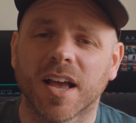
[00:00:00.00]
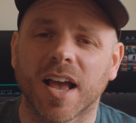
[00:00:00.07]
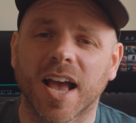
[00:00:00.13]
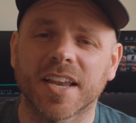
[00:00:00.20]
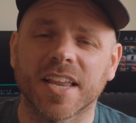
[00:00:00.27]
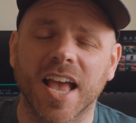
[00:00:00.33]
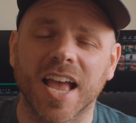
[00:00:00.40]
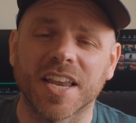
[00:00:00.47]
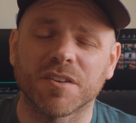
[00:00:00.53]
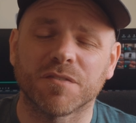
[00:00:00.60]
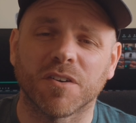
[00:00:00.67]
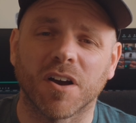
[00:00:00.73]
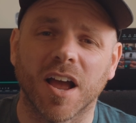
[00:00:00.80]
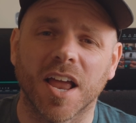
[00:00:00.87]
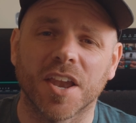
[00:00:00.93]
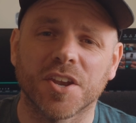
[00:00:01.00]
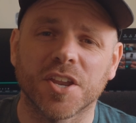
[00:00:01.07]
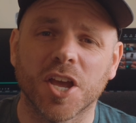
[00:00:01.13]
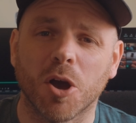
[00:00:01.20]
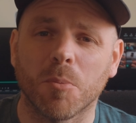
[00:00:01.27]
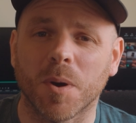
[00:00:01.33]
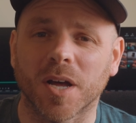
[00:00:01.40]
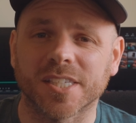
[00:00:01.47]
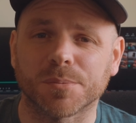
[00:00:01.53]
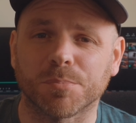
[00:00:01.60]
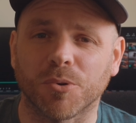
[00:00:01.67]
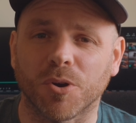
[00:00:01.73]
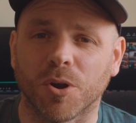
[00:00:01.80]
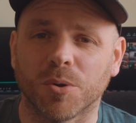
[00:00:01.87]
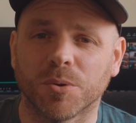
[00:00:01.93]
and Edifier NeoBuds
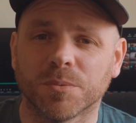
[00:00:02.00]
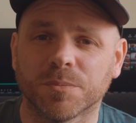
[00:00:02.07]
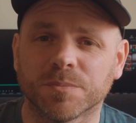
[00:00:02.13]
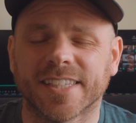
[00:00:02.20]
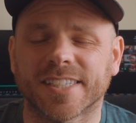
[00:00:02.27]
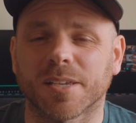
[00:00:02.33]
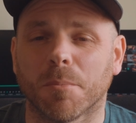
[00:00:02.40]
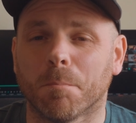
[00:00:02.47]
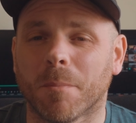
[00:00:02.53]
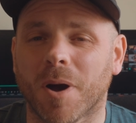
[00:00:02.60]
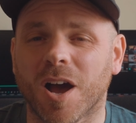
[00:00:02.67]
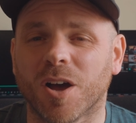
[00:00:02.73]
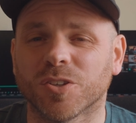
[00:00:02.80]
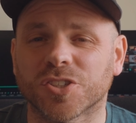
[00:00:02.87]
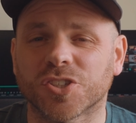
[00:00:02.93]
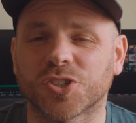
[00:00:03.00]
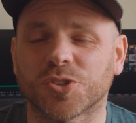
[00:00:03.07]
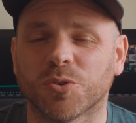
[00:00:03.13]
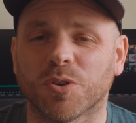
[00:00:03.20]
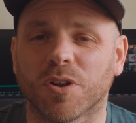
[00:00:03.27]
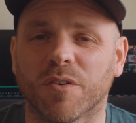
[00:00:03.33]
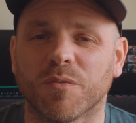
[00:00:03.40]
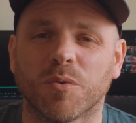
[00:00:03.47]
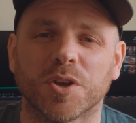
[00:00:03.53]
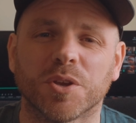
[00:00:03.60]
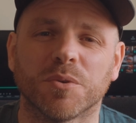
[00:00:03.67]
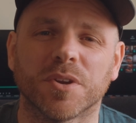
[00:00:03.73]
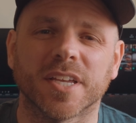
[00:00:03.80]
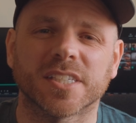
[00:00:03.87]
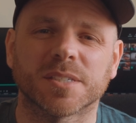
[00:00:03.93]
Pro. It's miles short of what you
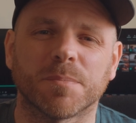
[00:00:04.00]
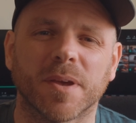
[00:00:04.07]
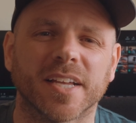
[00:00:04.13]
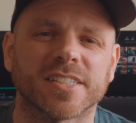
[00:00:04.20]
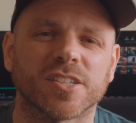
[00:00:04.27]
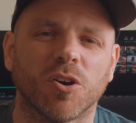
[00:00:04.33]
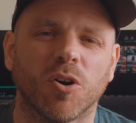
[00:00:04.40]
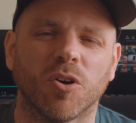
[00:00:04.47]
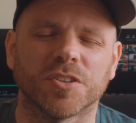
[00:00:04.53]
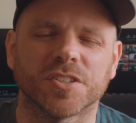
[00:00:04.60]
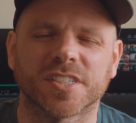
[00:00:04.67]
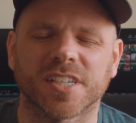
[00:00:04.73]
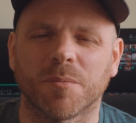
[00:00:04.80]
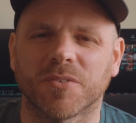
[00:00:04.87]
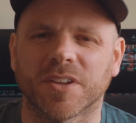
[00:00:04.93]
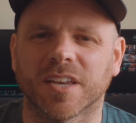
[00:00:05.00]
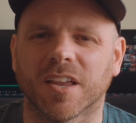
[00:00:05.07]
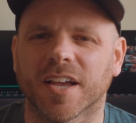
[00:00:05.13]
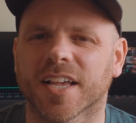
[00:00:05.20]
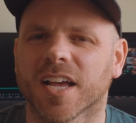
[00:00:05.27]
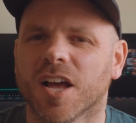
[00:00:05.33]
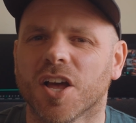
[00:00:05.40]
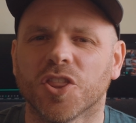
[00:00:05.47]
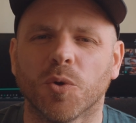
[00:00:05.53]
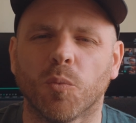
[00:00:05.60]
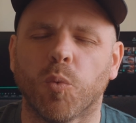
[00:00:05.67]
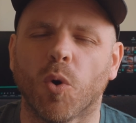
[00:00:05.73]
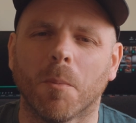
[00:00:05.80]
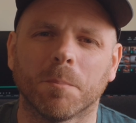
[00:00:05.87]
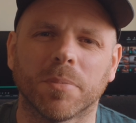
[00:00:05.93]
would expect on something like the
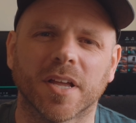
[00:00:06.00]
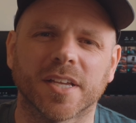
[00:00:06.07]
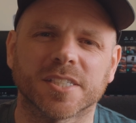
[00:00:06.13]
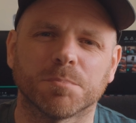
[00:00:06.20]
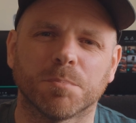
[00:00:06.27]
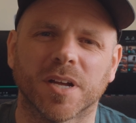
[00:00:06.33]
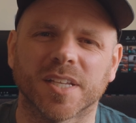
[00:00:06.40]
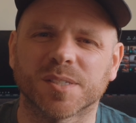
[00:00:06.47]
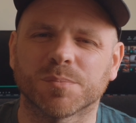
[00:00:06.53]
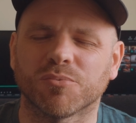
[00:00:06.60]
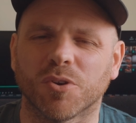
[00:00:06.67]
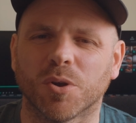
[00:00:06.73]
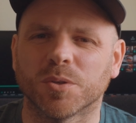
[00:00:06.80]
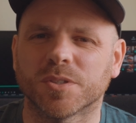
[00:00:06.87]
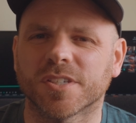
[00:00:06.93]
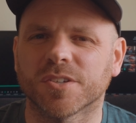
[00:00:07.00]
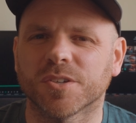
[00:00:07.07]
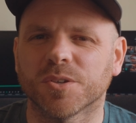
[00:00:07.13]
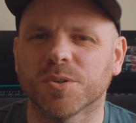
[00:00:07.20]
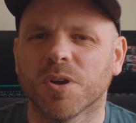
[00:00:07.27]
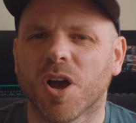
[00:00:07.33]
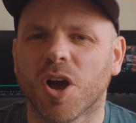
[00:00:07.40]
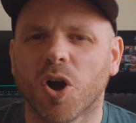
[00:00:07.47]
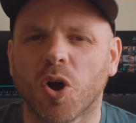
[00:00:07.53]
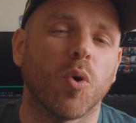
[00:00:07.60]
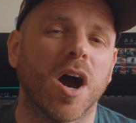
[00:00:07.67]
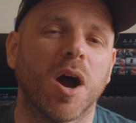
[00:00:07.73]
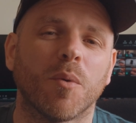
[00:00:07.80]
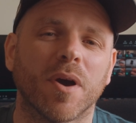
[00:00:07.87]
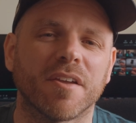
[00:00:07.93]
OnePlus Buds Pro 2,
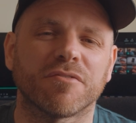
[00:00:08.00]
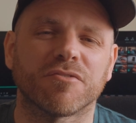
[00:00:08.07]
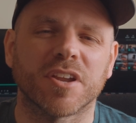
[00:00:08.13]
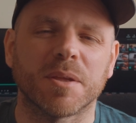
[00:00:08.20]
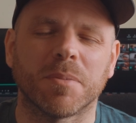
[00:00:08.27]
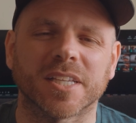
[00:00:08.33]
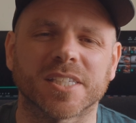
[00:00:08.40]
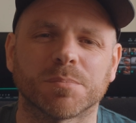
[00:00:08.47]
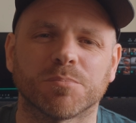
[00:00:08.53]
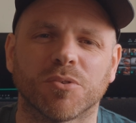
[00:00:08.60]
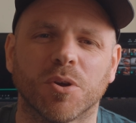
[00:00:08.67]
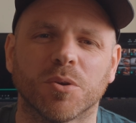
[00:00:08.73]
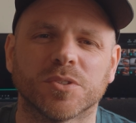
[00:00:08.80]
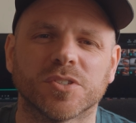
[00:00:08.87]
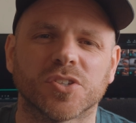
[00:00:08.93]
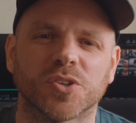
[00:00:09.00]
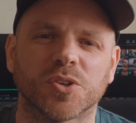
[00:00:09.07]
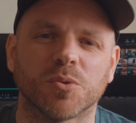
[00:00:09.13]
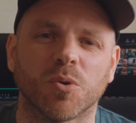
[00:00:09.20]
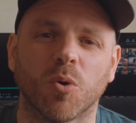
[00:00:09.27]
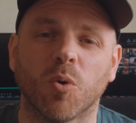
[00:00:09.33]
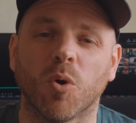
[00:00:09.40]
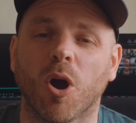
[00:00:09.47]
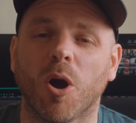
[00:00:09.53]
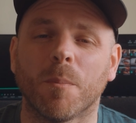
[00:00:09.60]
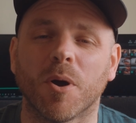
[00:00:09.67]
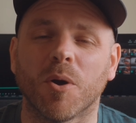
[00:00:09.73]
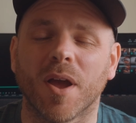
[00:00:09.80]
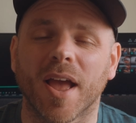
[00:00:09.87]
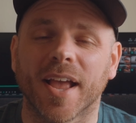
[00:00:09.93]
Huawei FreeBuds Pro 2 or
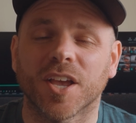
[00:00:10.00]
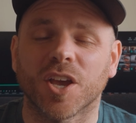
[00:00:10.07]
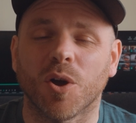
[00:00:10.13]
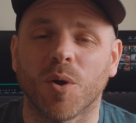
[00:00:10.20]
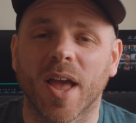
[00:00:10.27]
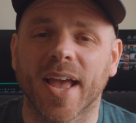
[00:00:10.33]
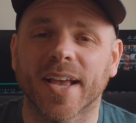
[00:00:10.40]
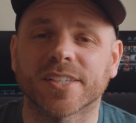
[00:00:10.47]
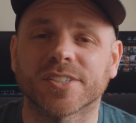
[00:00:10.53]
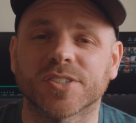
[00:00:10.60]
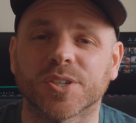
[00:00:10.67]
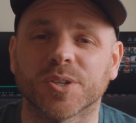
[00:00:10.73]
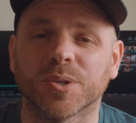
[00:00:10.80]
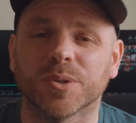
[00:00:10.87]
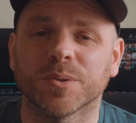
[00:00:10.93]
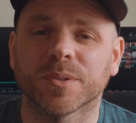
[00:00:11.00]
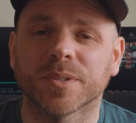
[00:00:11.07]
Oppo Enco X2.